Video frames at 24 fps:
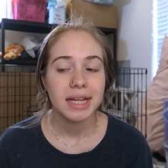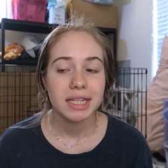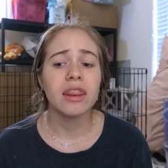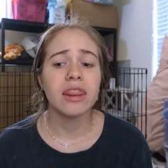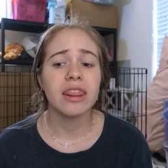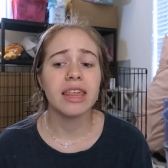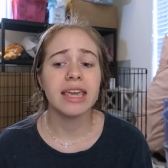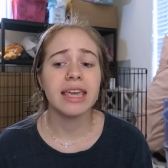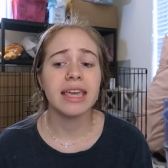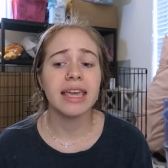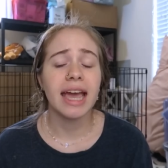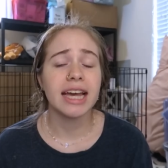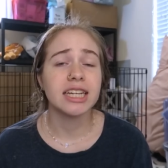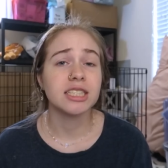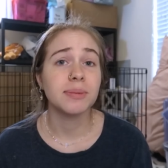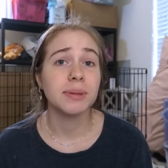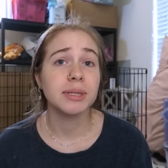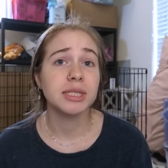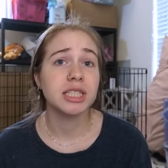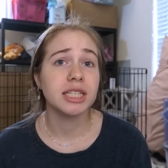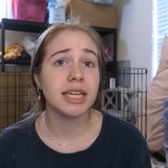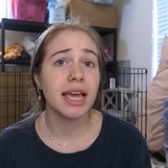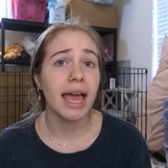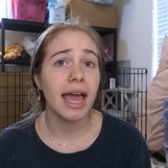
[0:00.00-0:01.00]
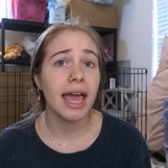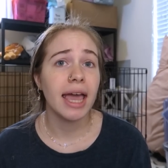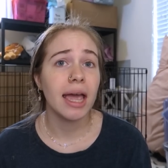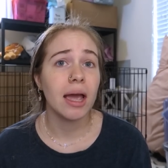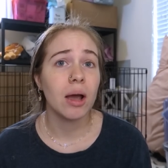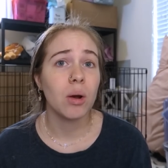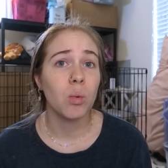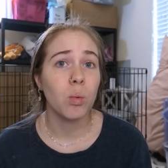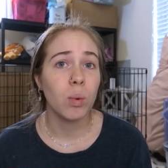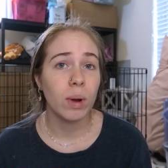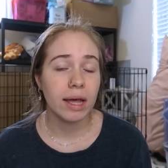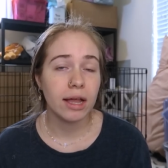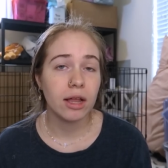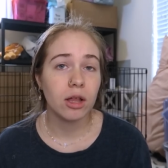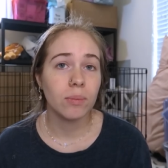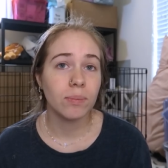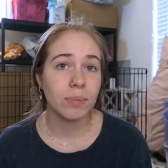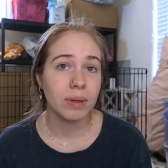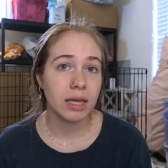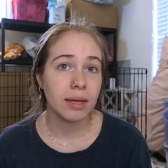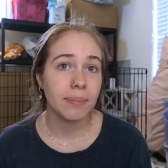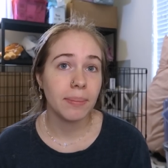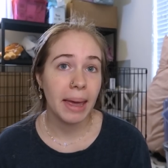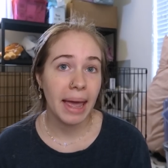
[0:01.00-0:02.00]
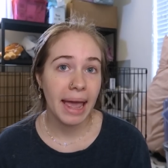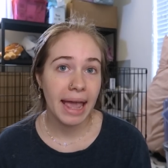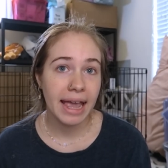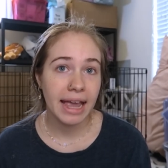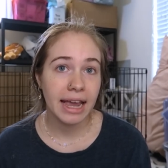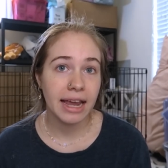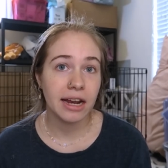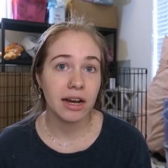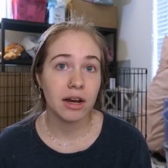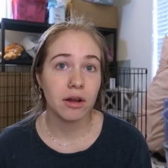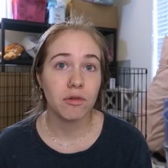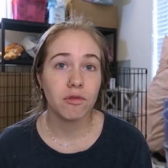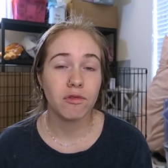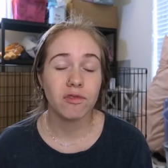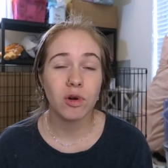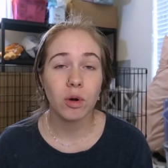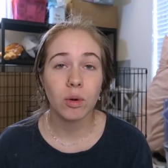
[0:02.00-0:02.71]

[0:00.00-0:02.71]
The SPCA will be paying